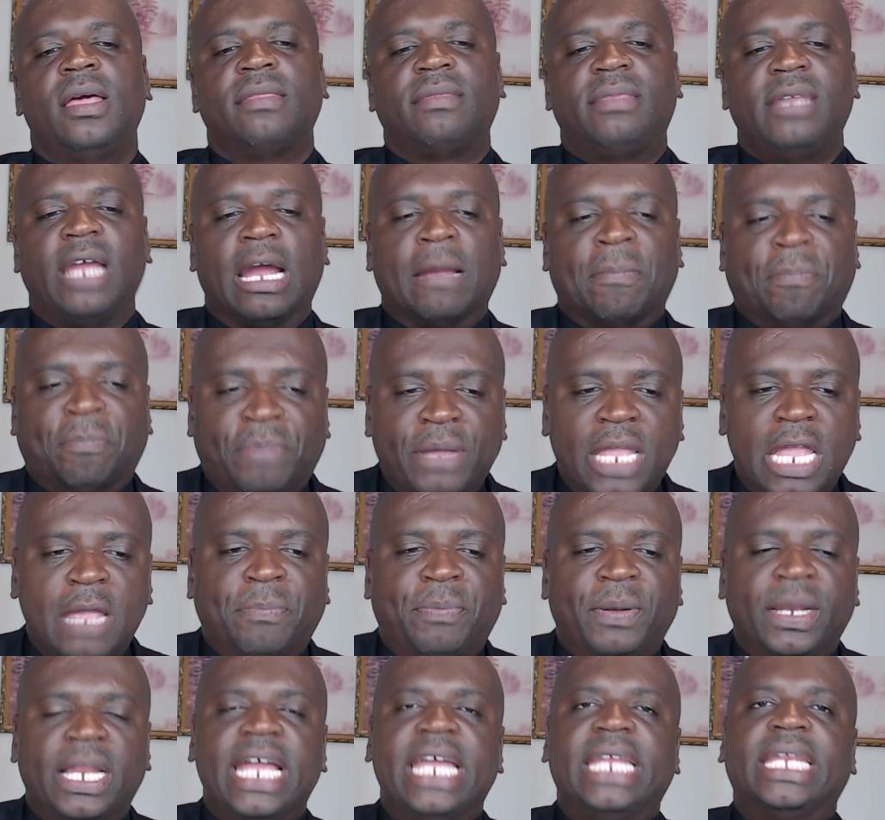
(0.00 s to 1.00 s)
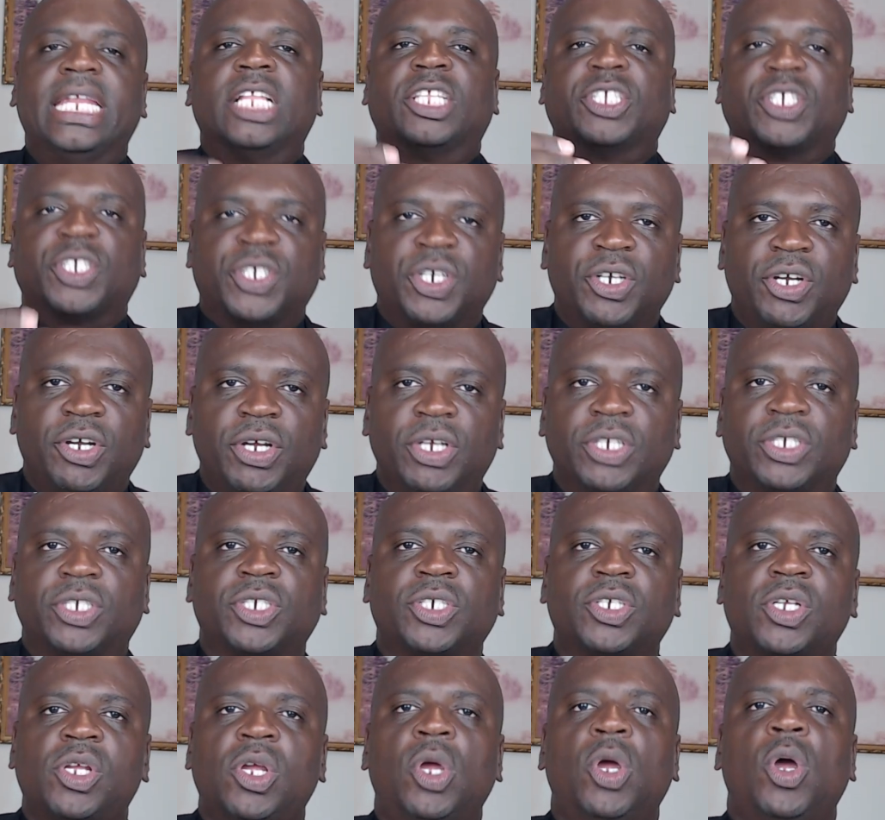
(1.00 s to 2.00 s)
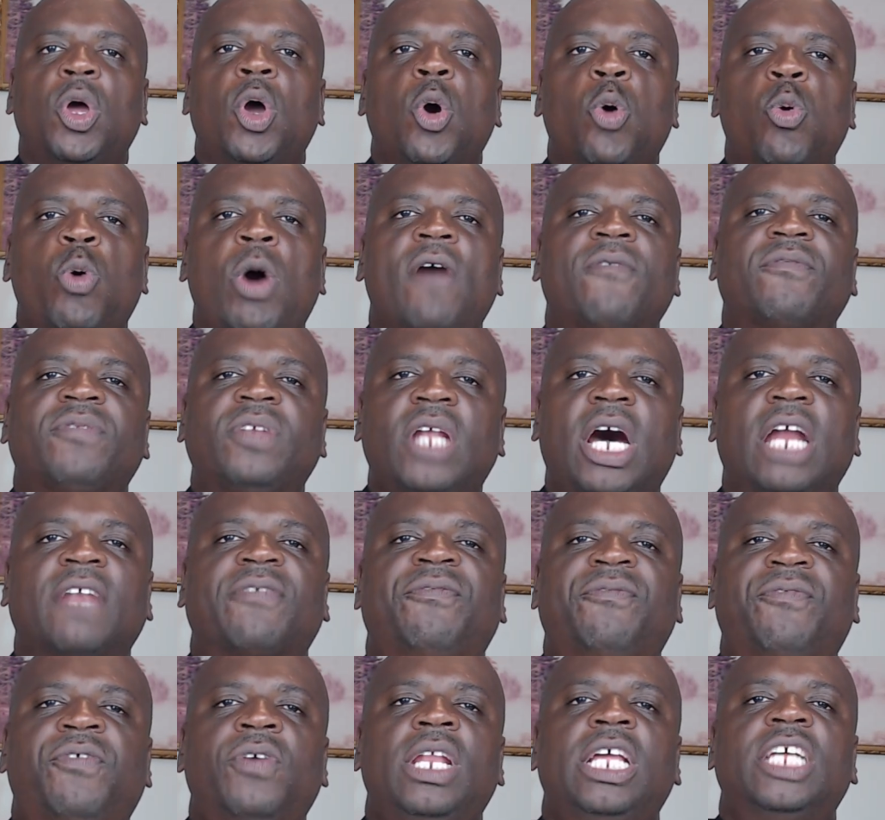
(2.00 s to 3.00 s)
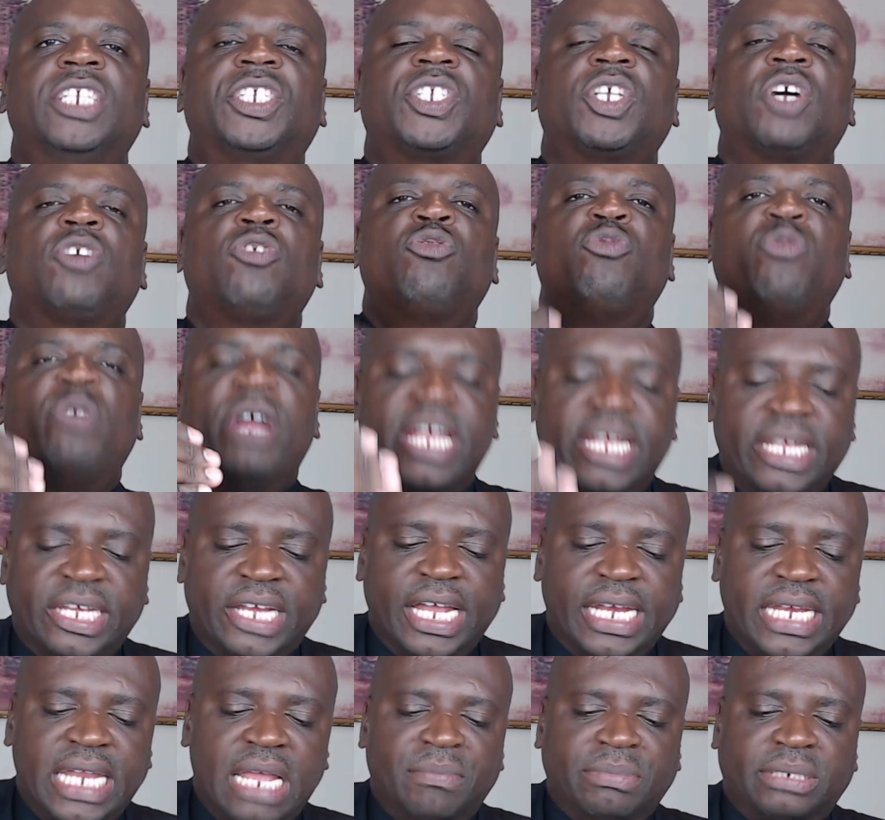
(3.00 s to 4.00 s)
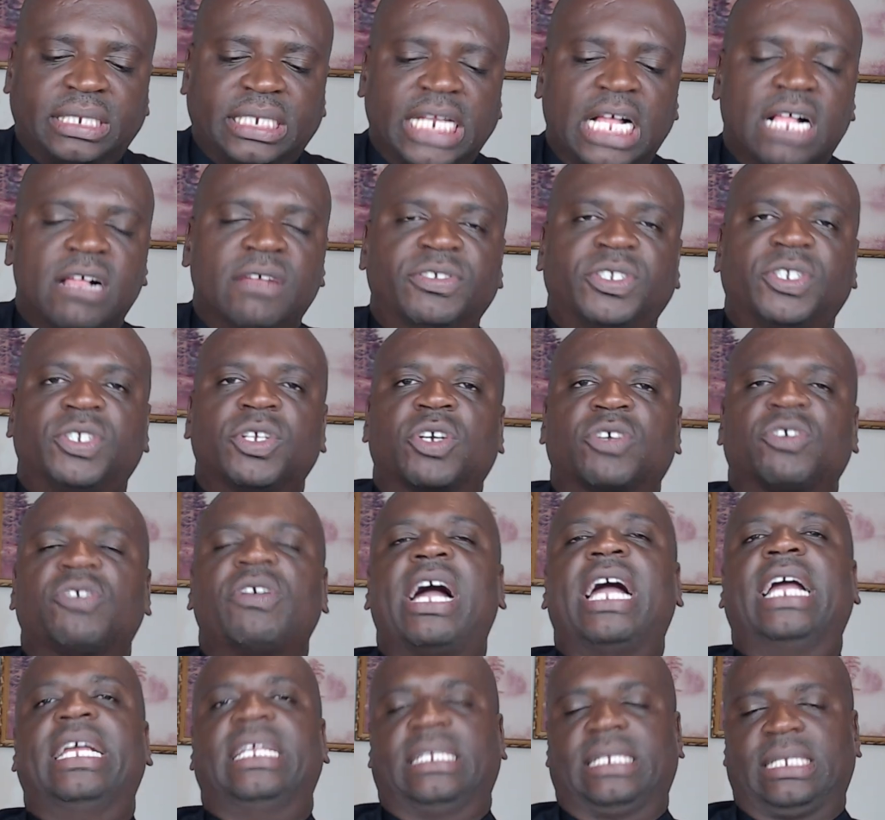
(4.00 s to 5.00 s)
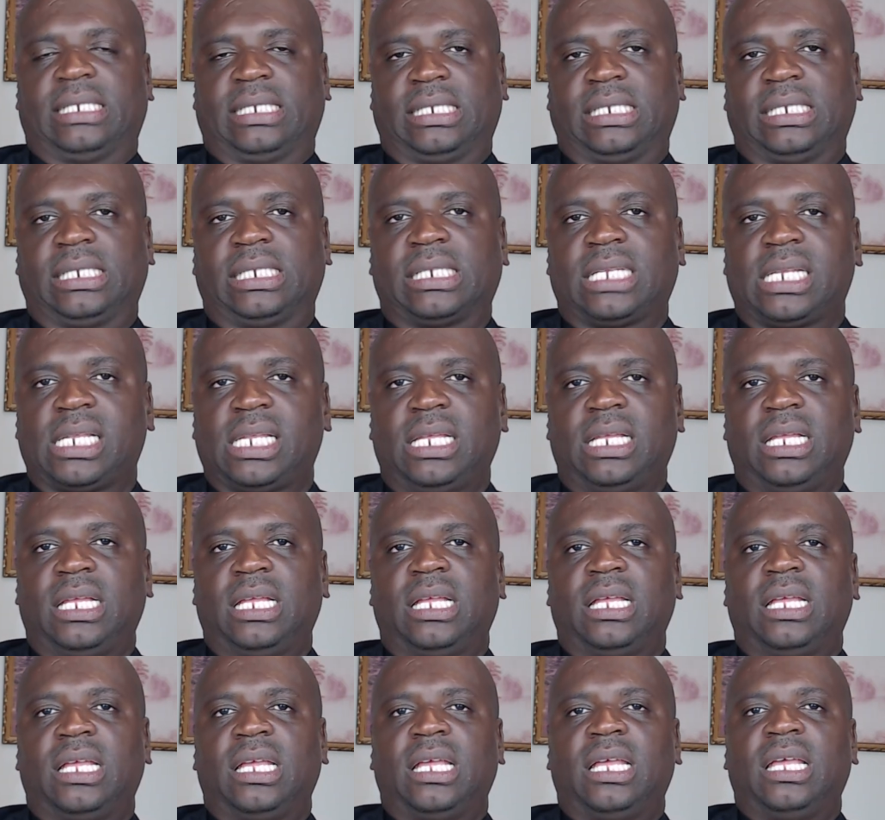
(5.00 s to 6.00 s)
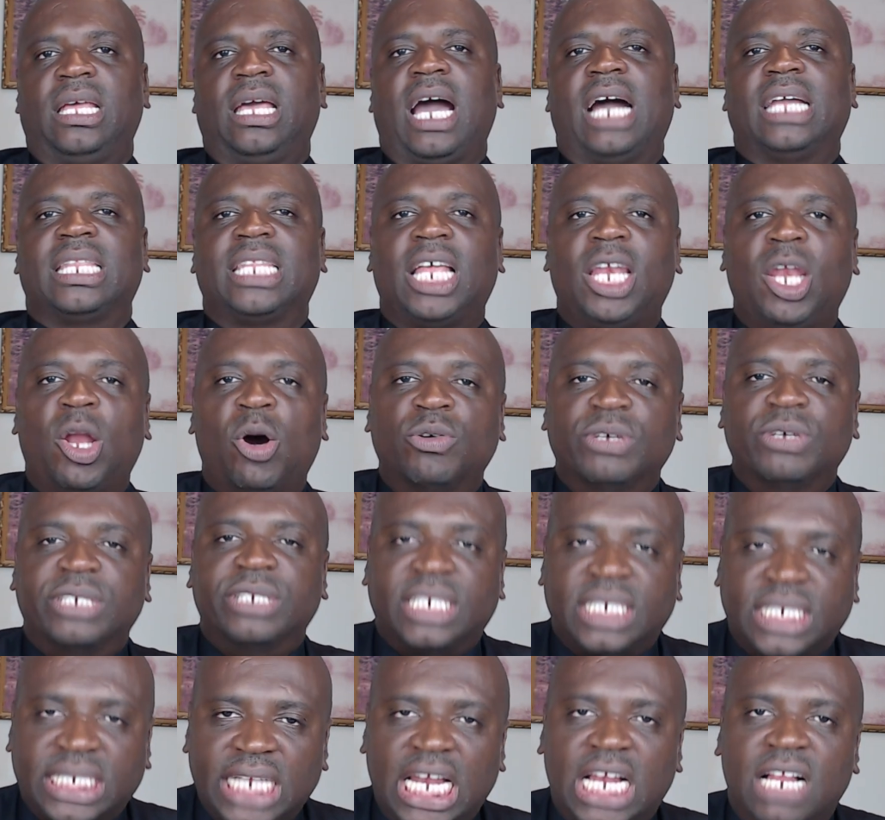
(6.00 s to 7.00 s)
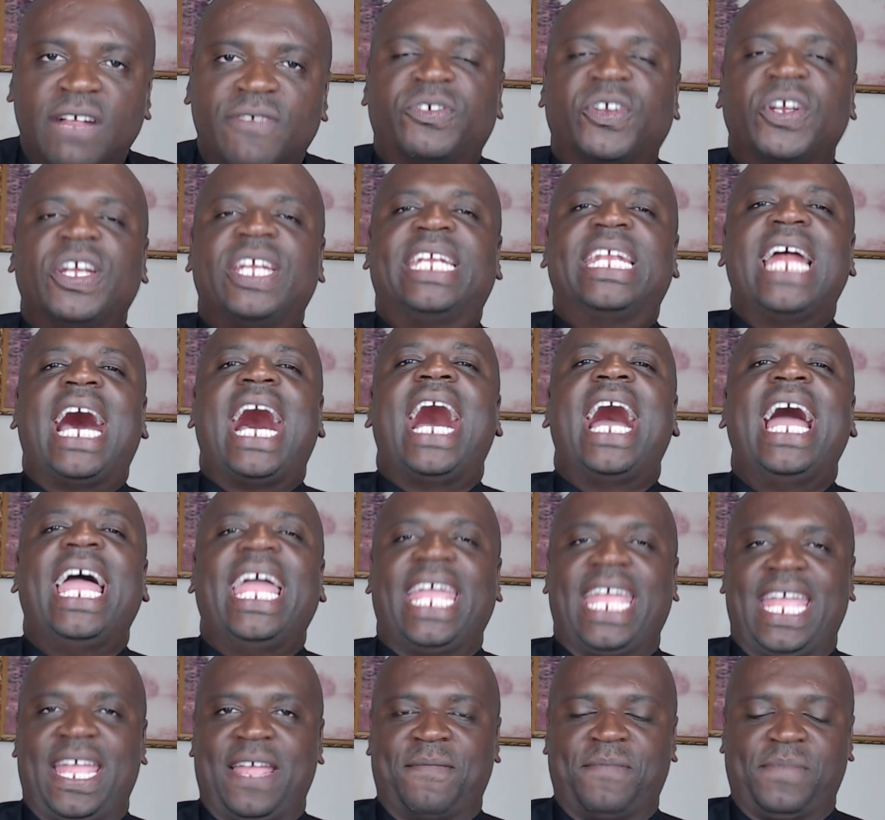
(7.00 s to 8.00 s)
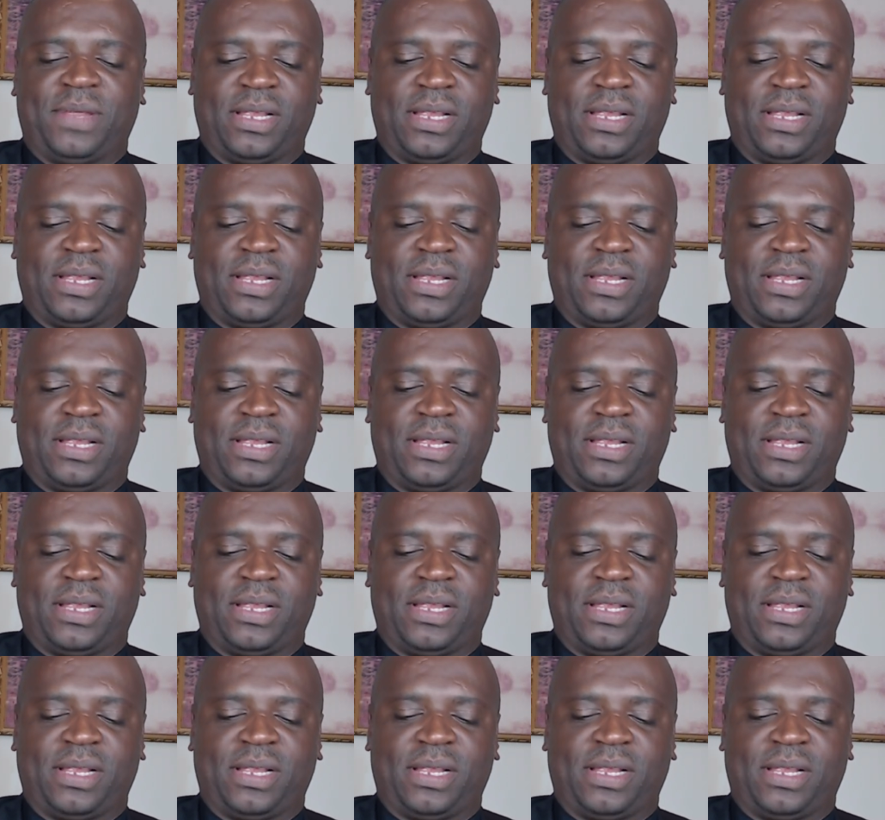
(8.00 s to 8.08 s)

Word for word: There are people in the church who have not fully surrendered themselves to Christ and allow self to die.